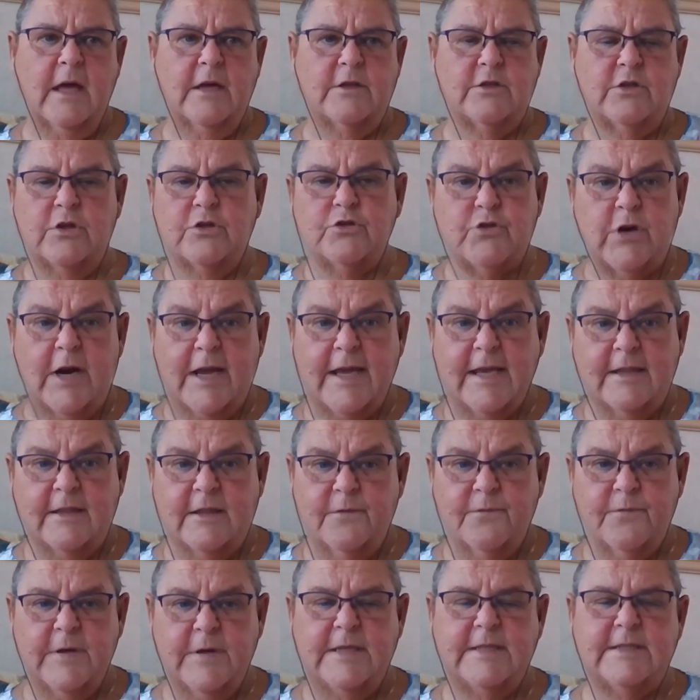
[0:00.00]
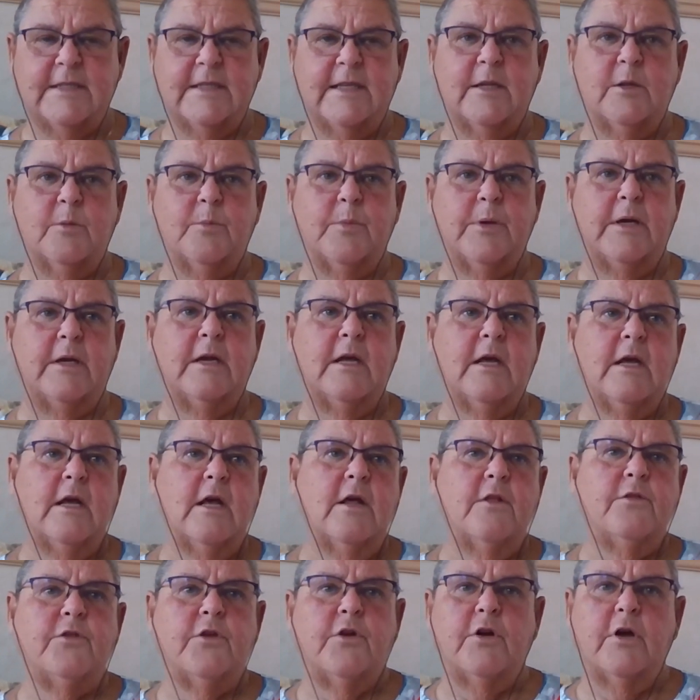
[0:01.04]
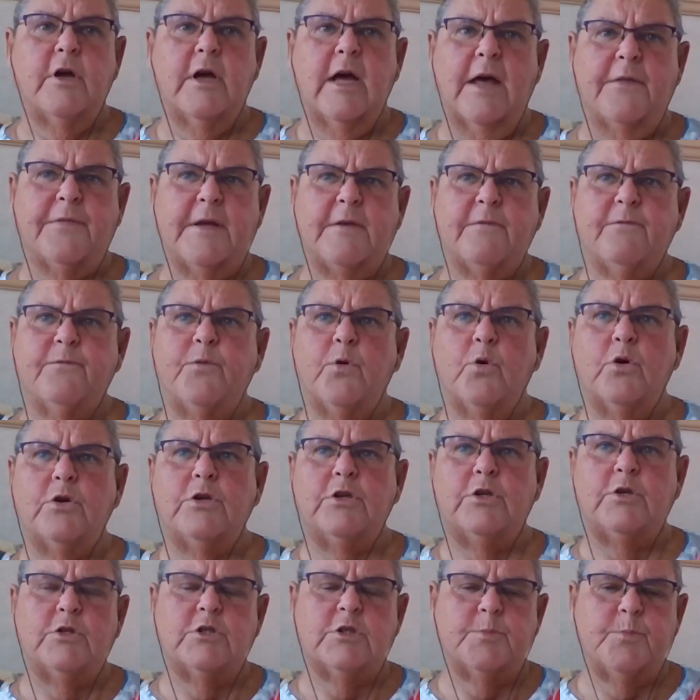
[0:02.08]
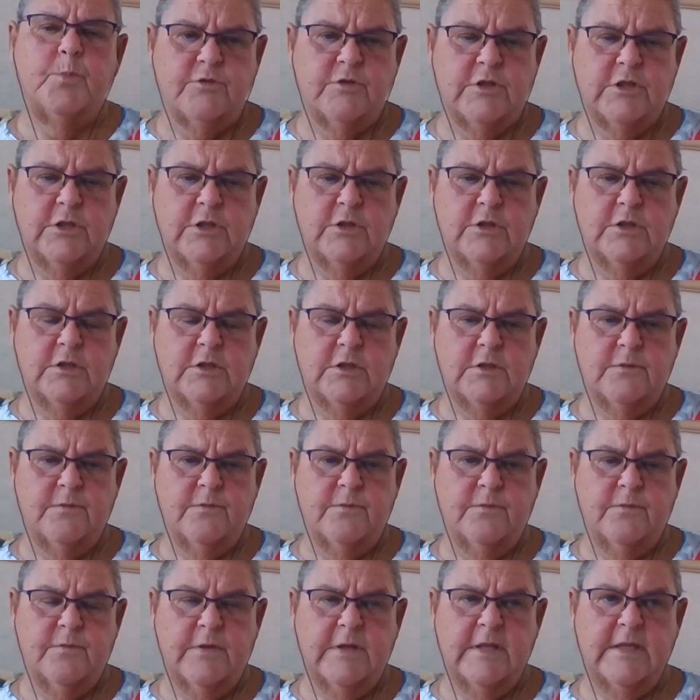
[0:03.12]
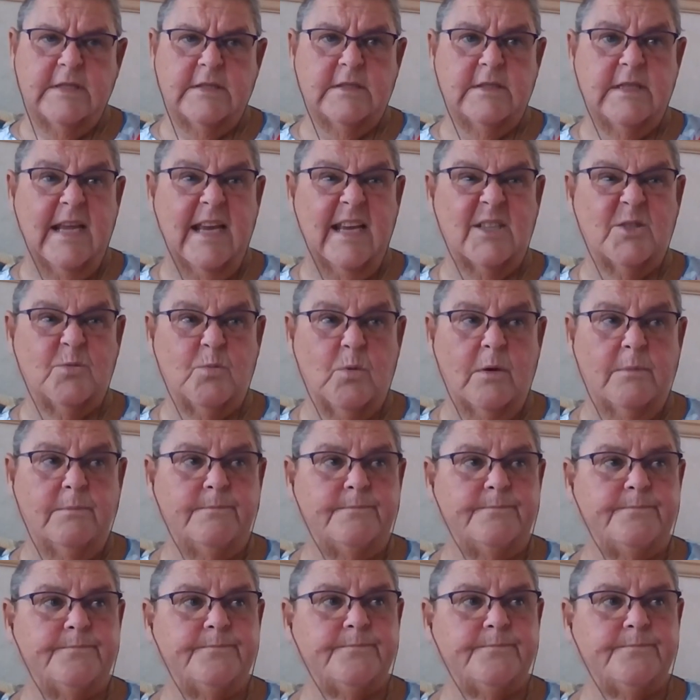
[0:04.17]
dragging the feet a little bit. There are, I think, 4 new sports being introduced for this next one.